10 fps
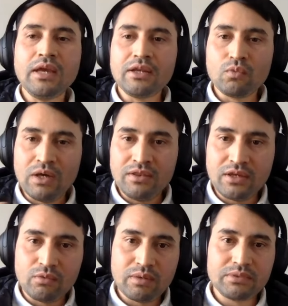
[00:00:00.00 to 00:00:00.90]
And one
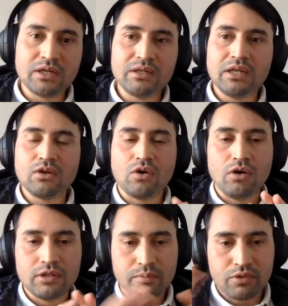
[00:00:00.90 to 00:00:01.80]
thing we have done in
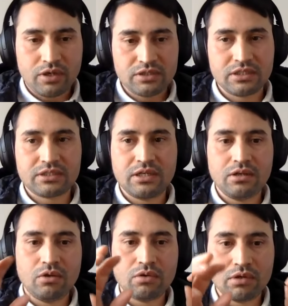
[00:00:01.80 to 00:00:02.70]
all the projects
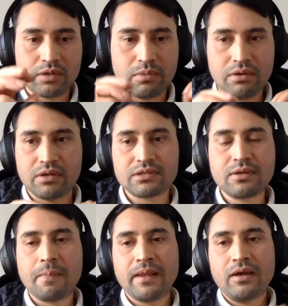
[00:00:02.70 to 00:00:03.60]
in local communities,